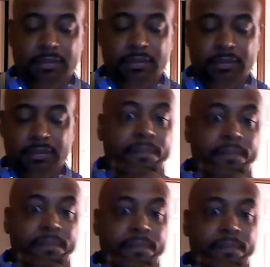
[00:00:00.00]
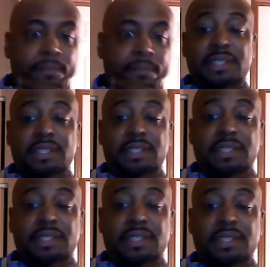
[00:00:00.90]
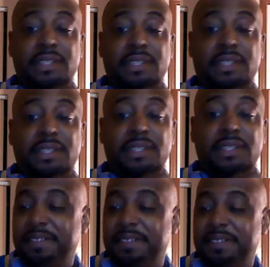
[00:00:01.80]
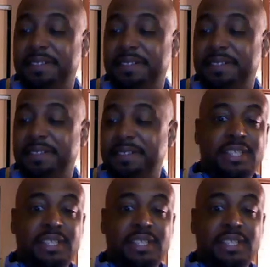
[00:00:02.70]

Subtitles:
[no speech]